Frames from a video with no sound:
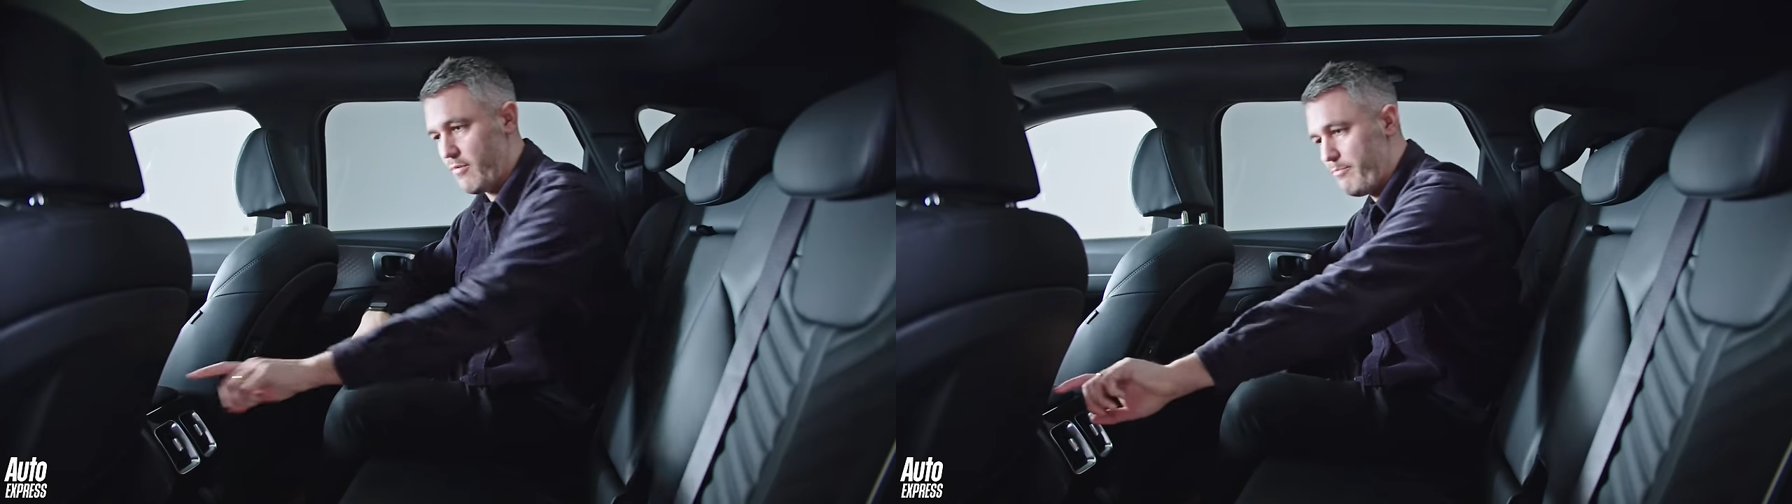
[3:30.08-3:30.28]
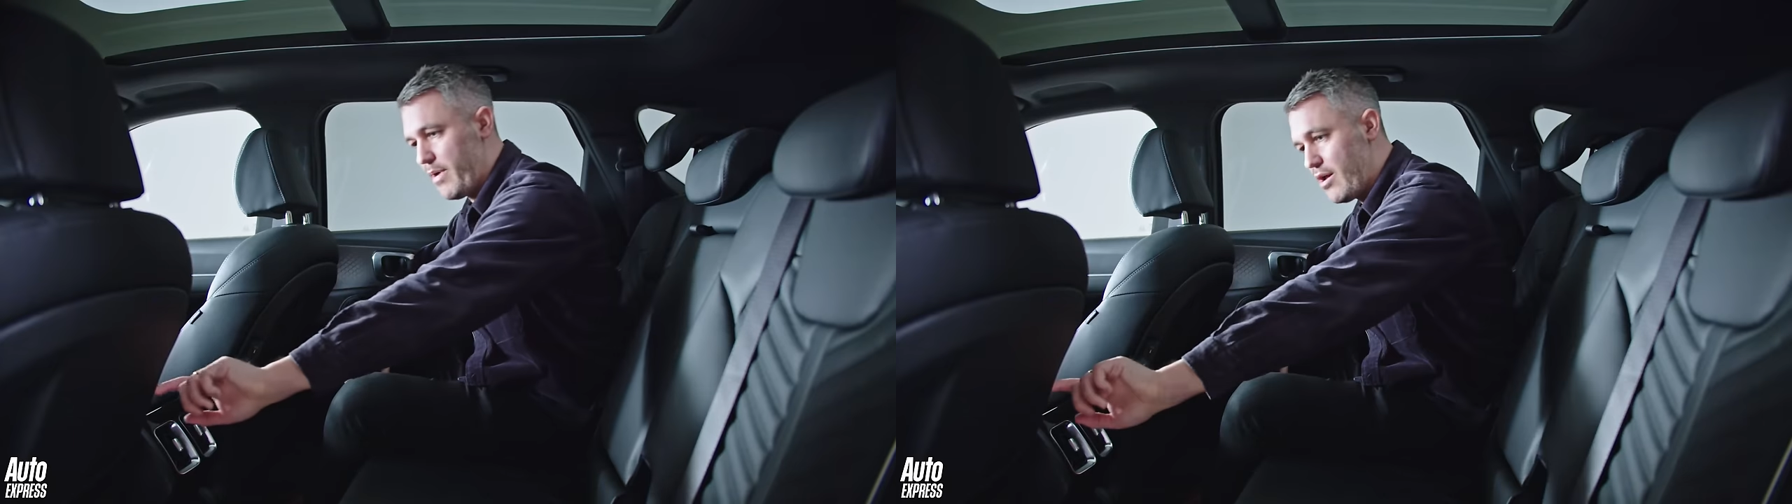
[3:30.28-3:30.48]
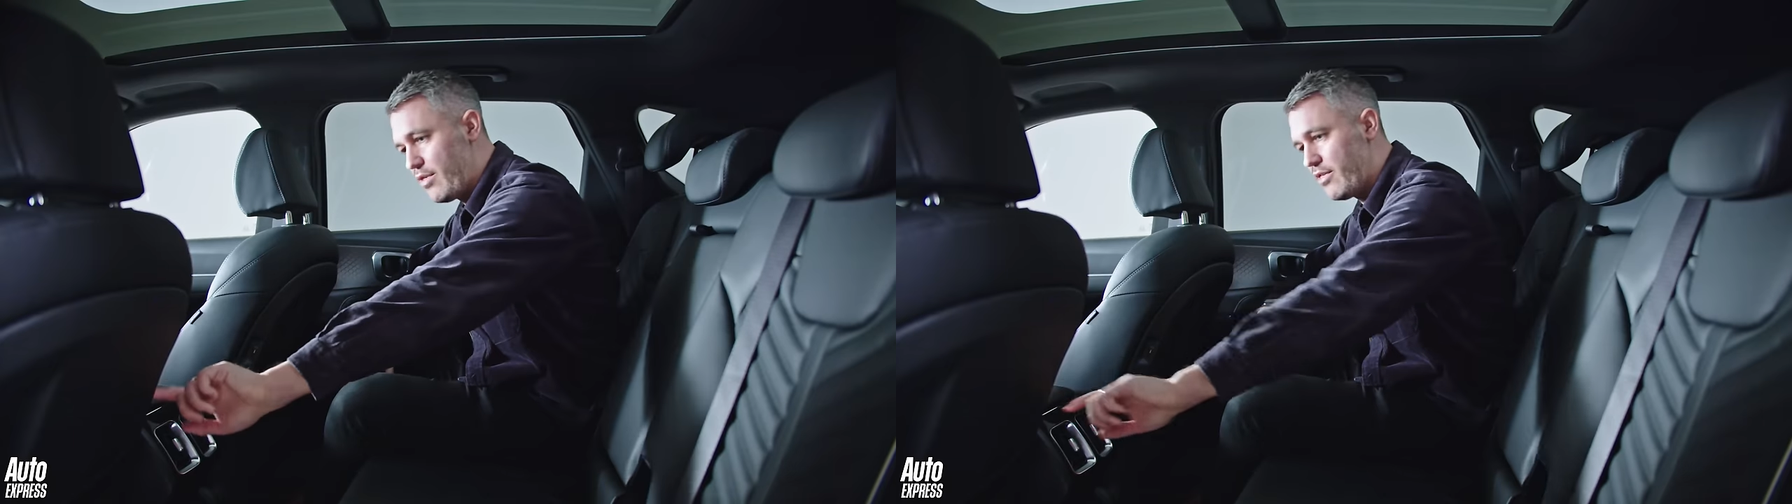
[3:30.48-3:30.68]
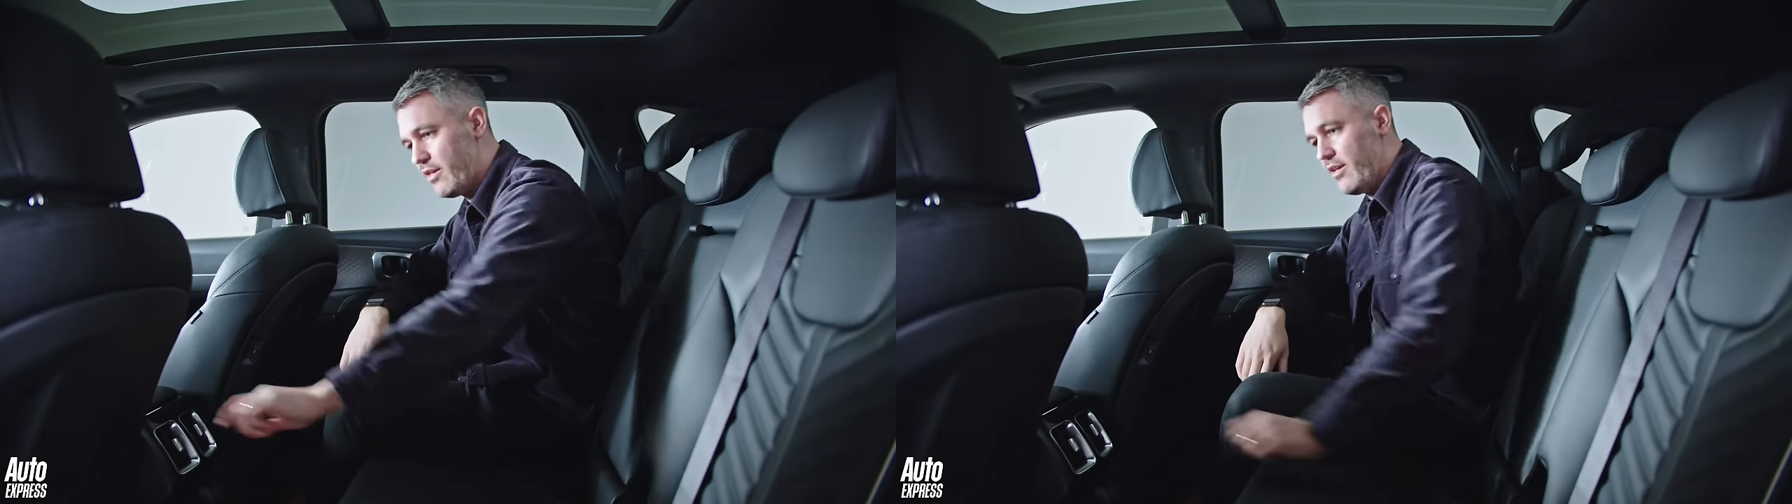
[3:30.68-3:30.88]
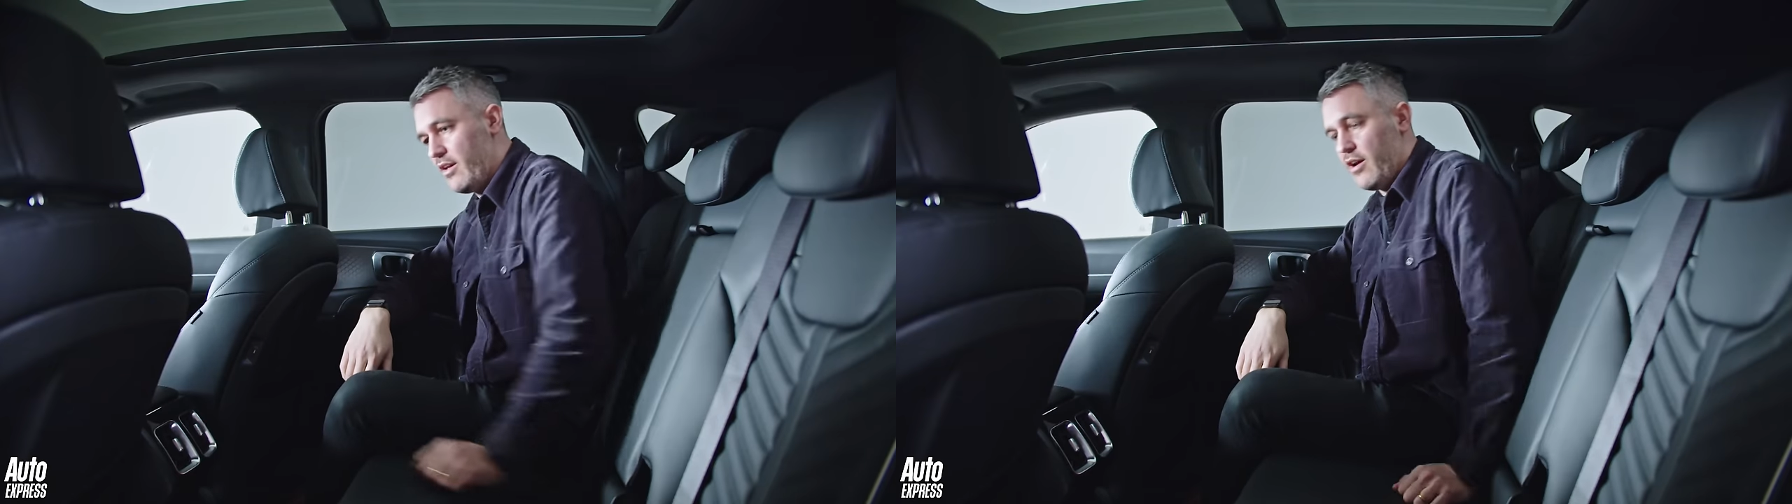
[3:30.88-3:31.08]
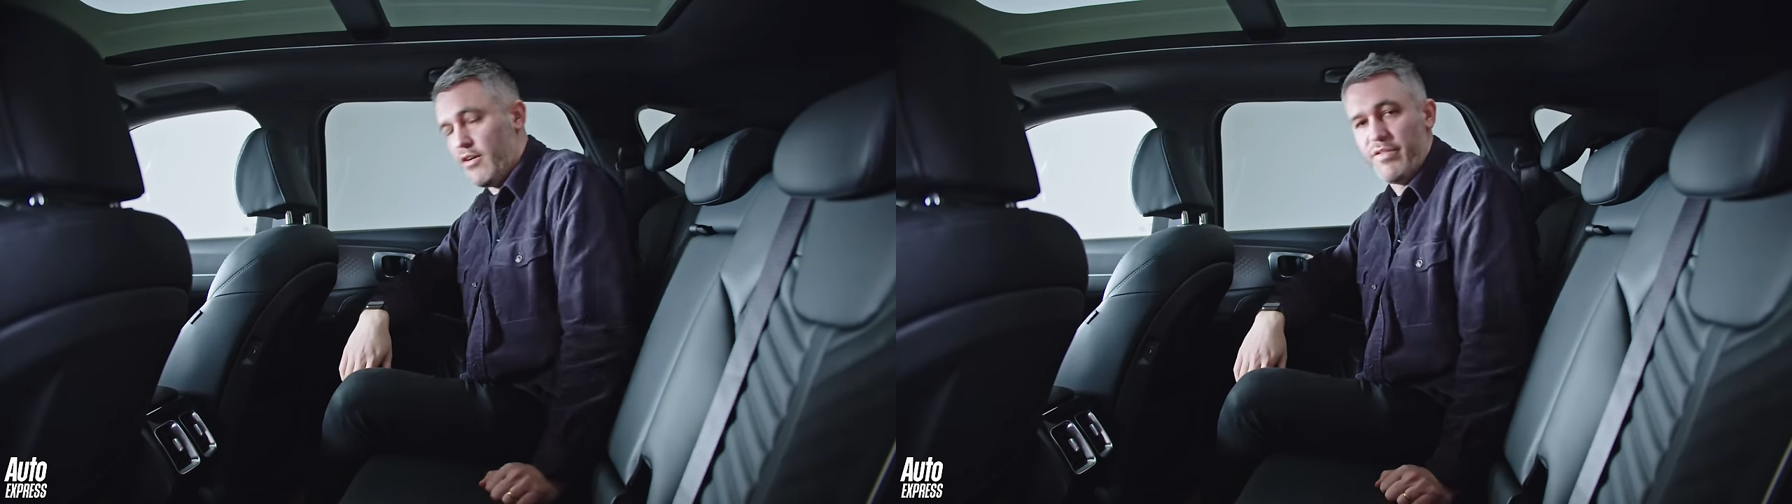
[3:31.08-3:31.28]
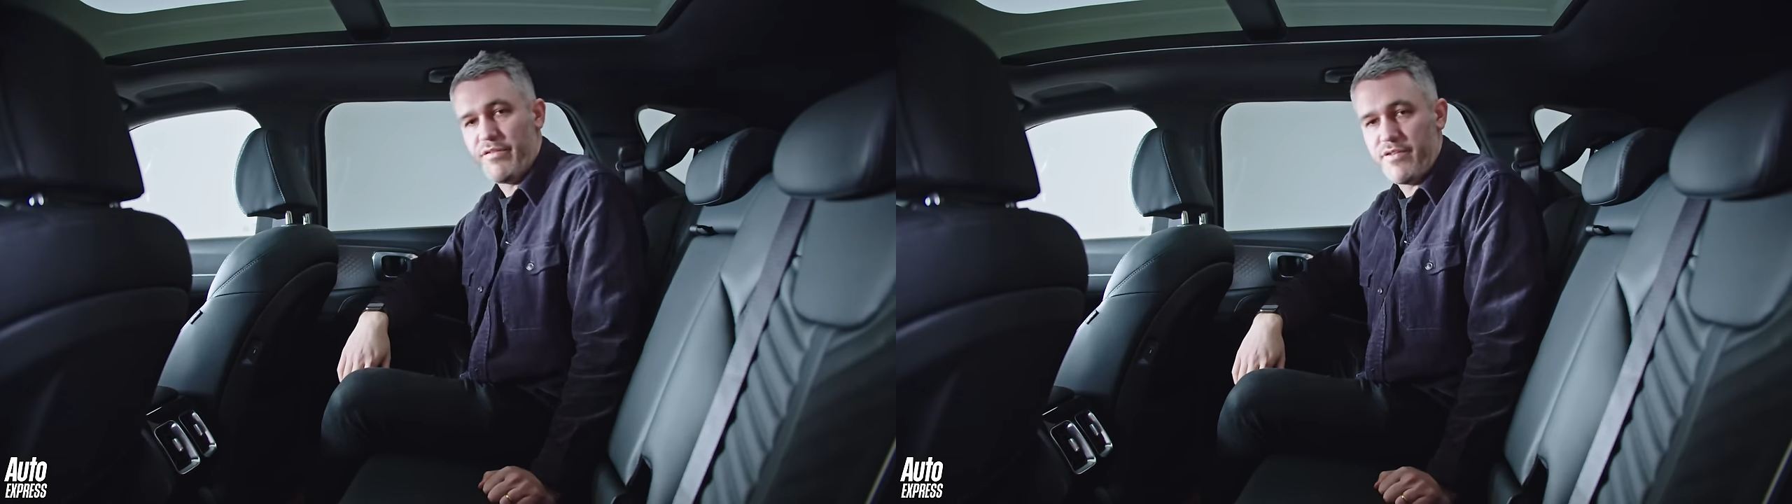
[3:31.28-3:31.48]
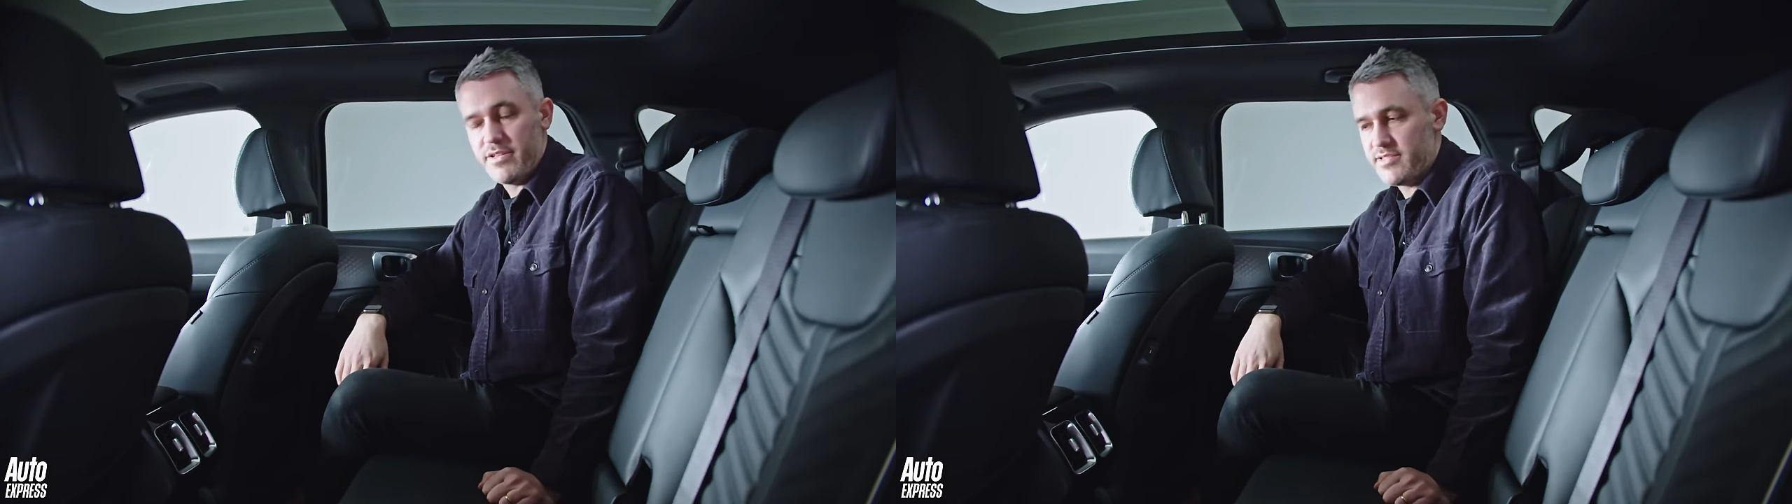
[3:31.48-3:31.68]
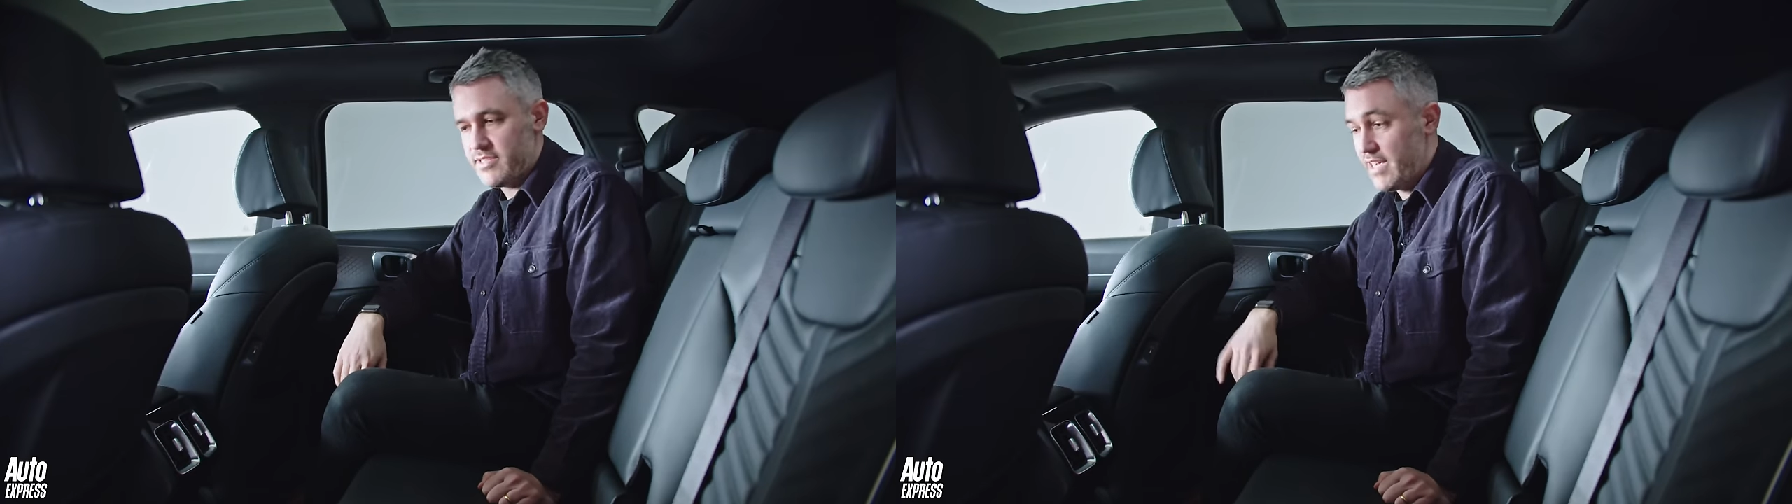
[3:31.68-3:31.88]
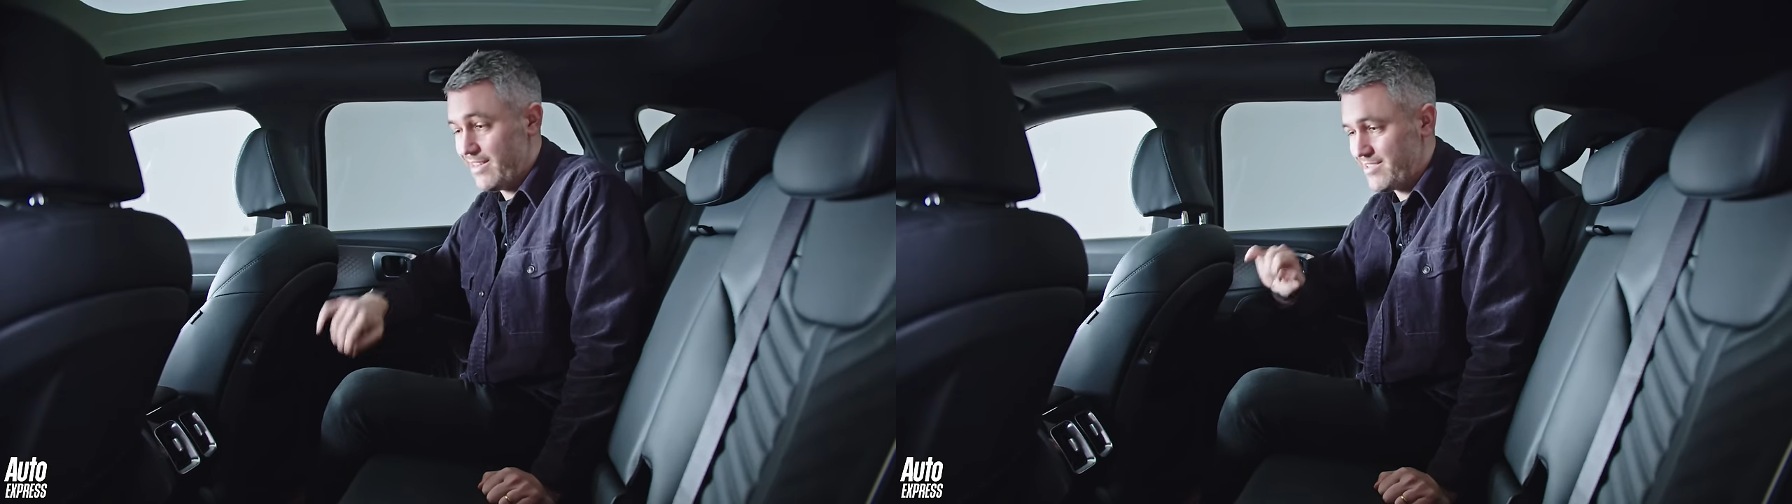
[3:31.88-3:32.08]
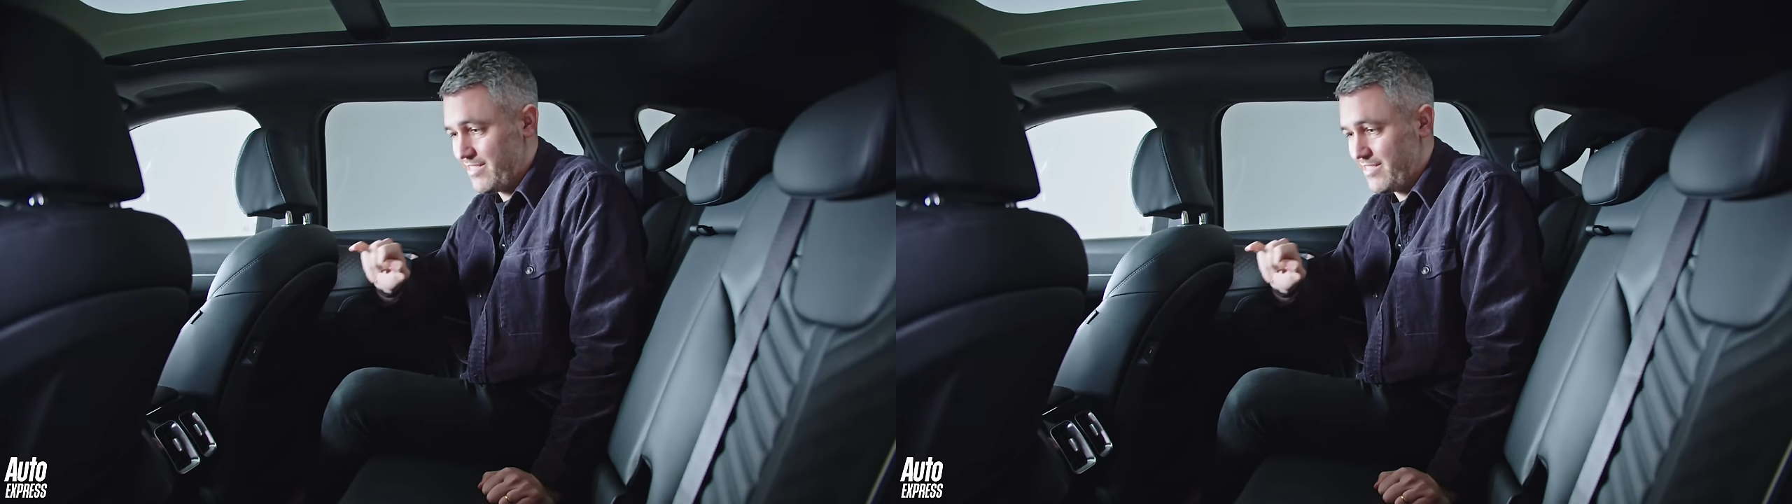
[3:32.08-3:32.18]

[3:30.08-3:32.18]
on both of the front seats.